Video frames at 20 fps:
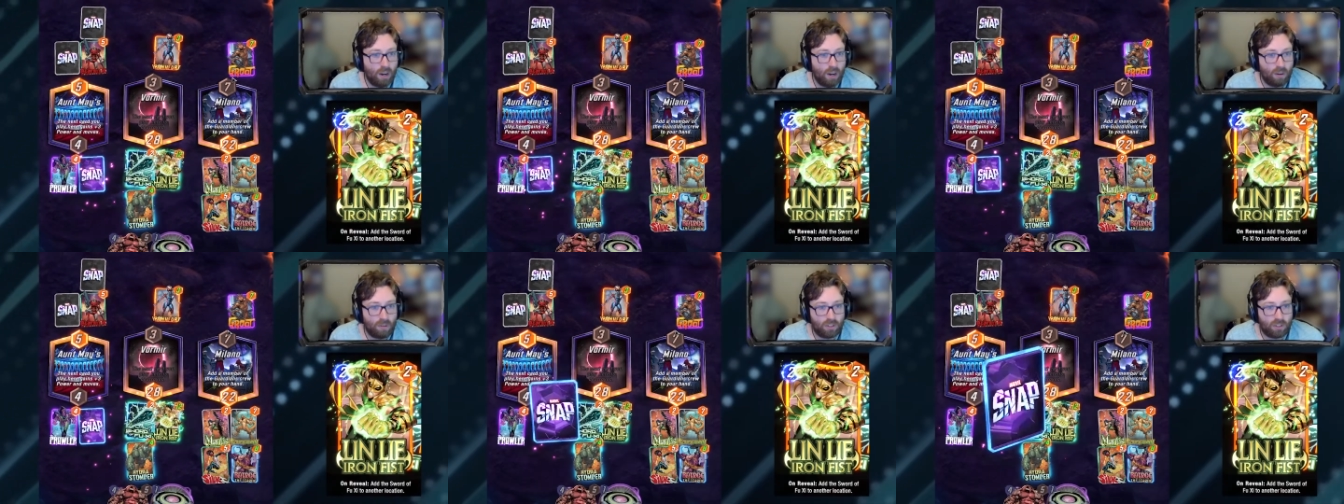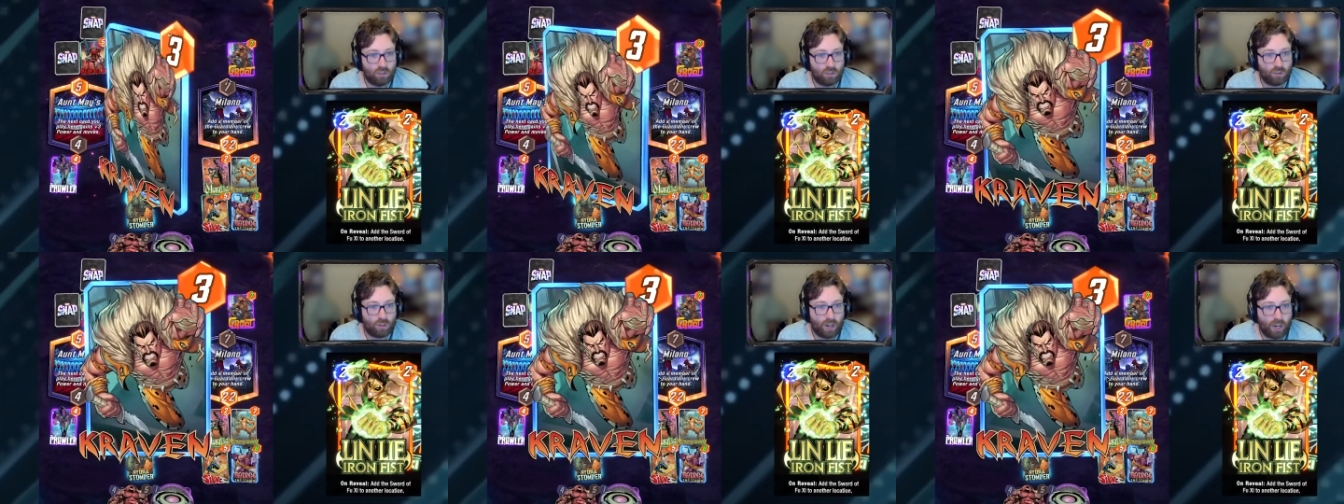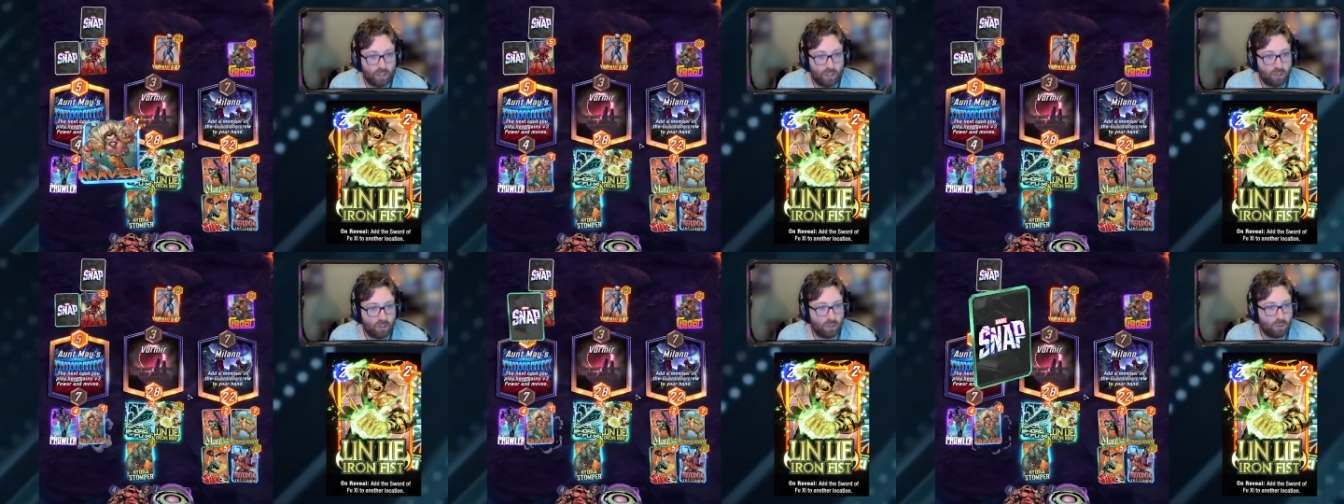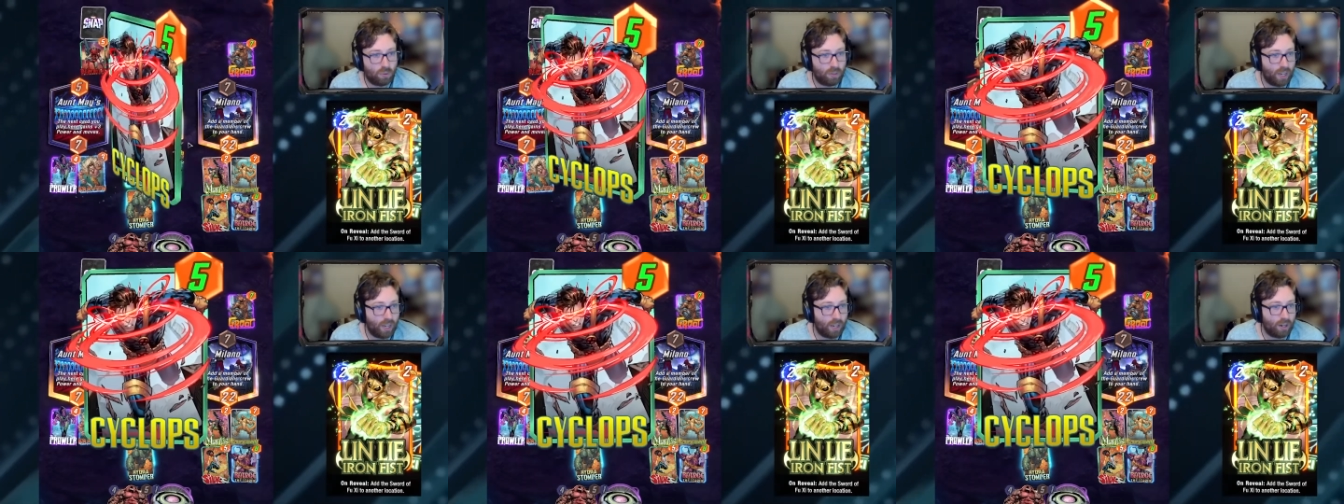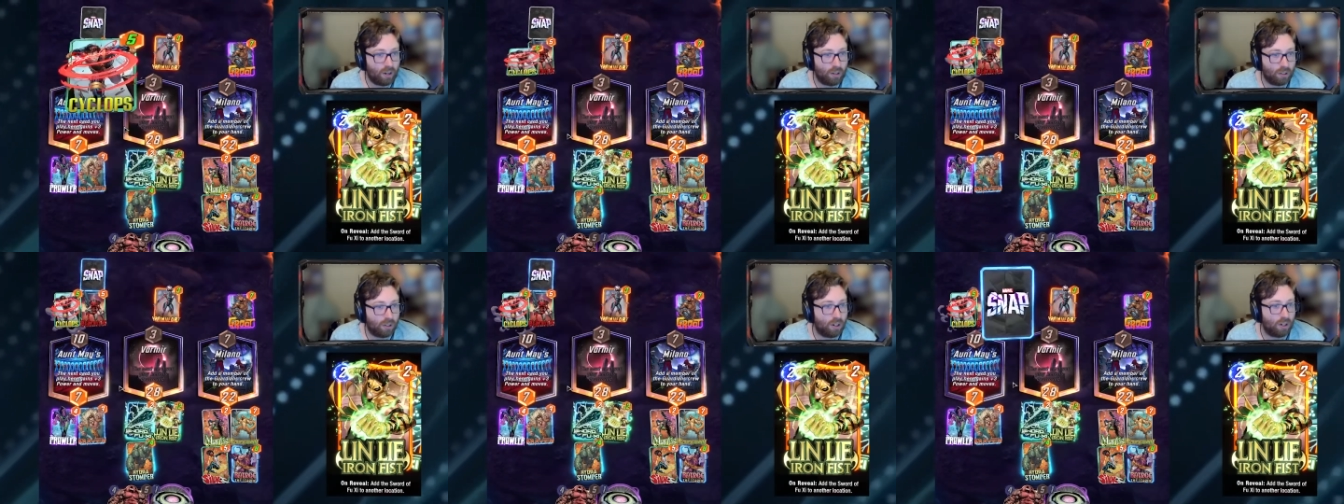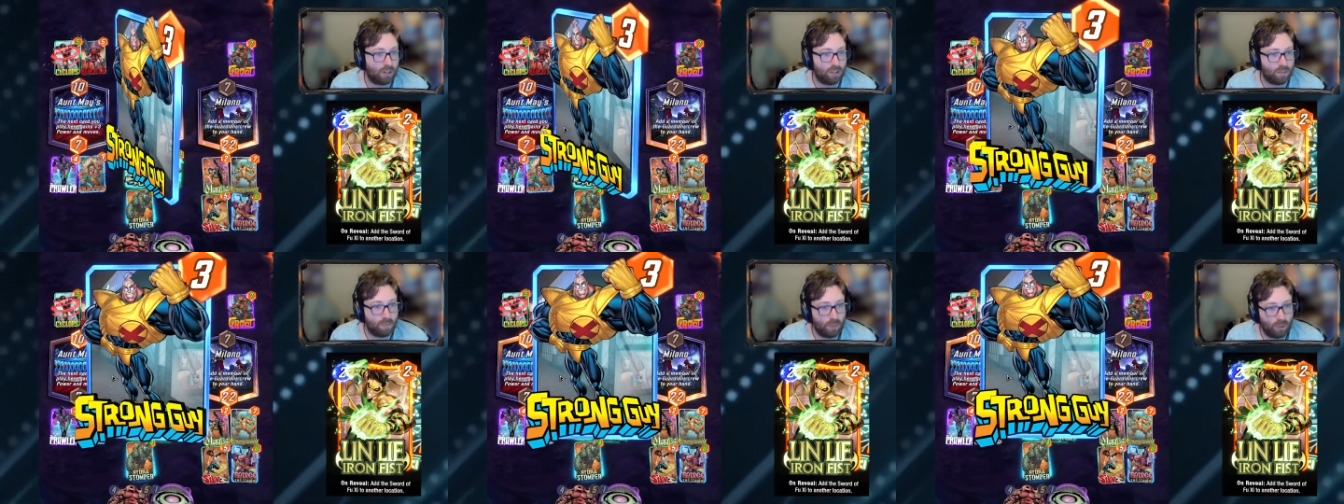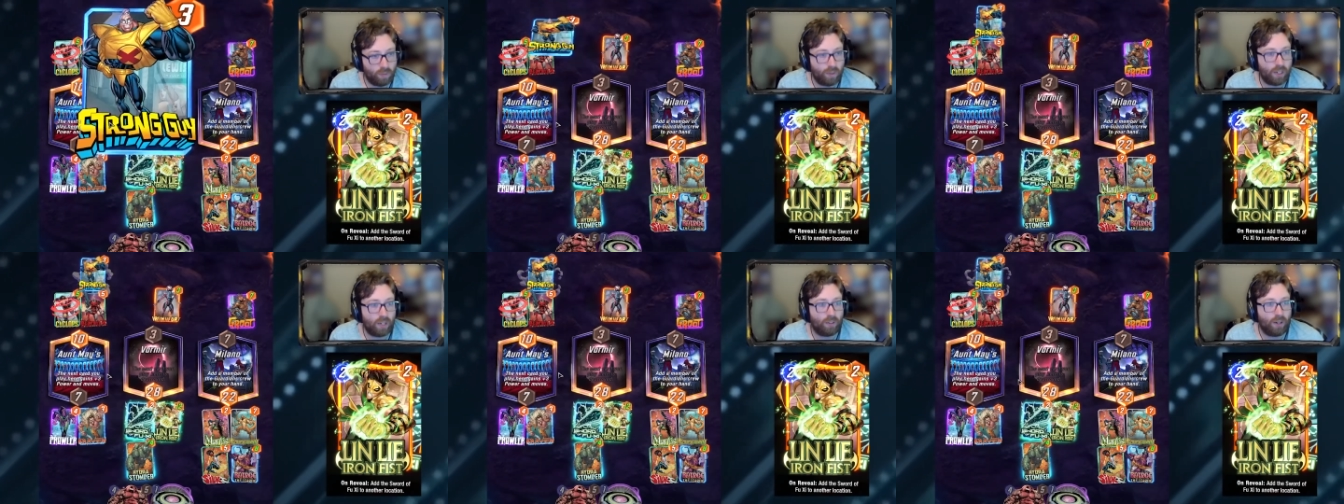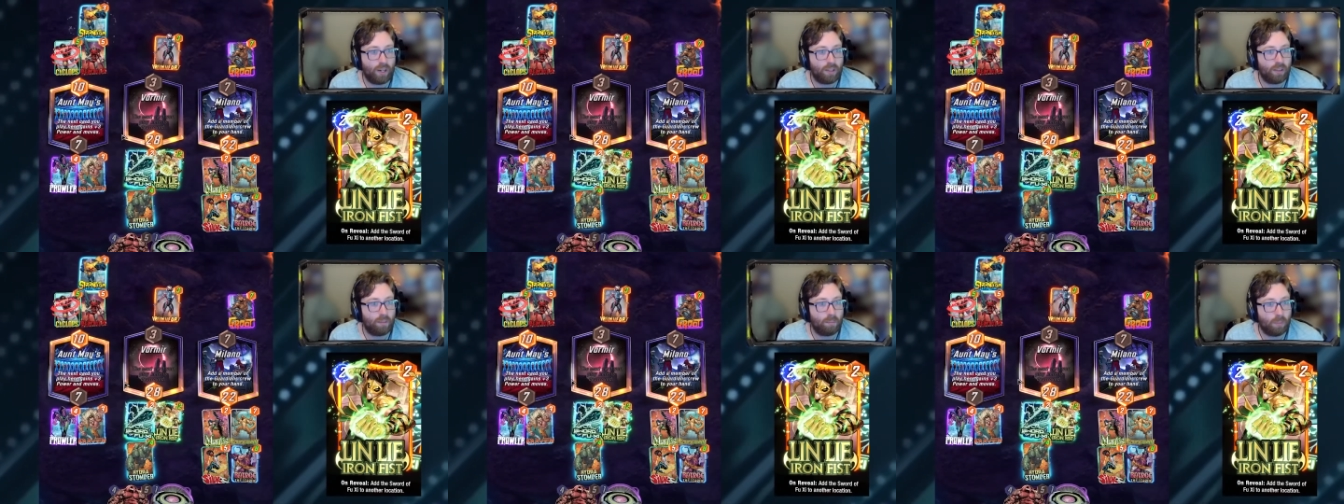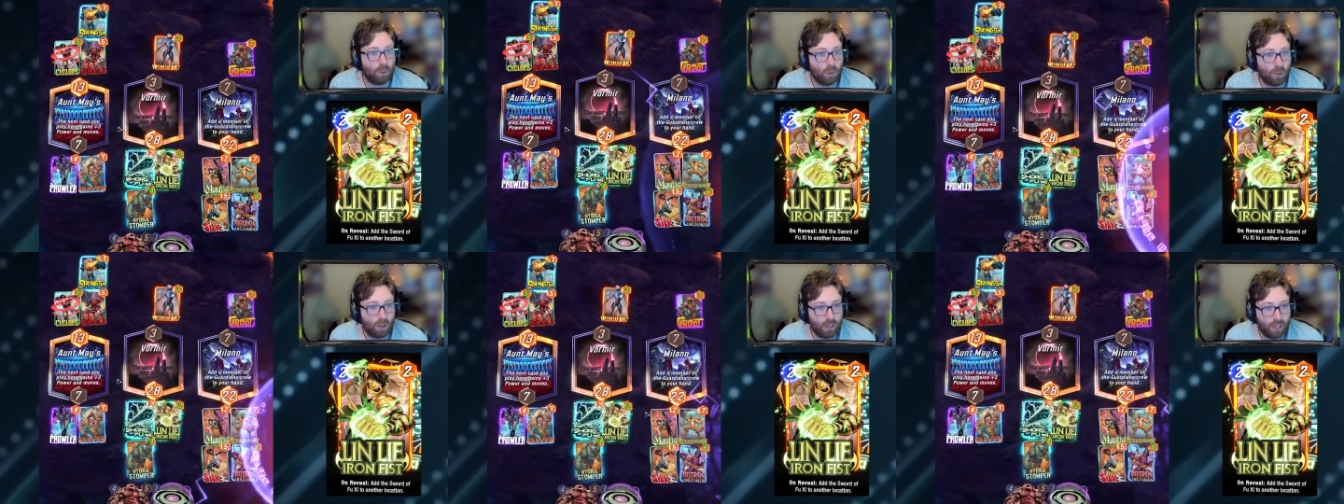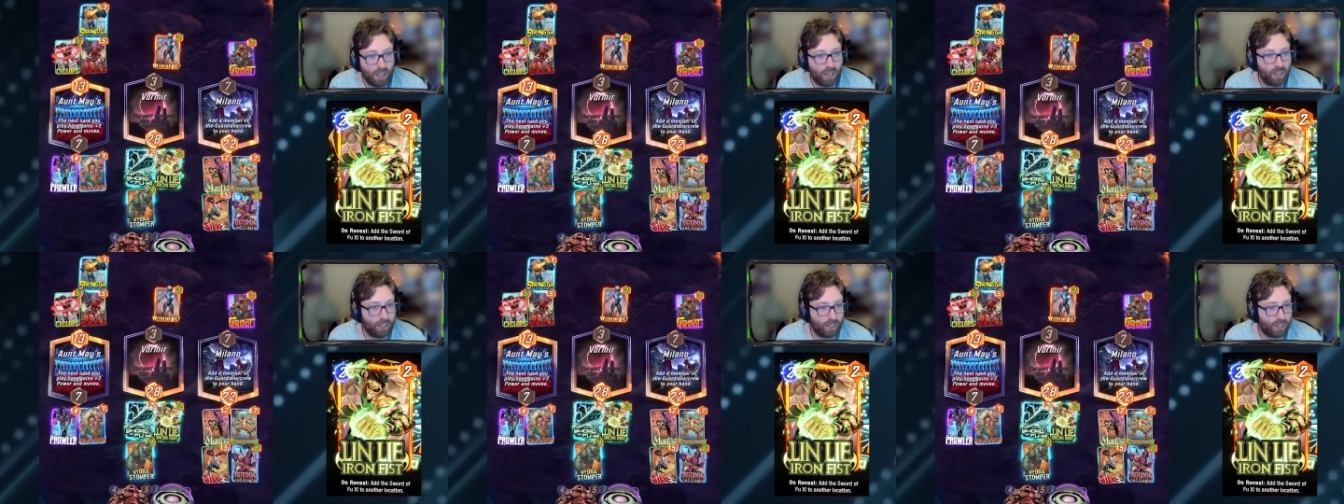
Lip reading: We're just trying to get our cards moving around the board,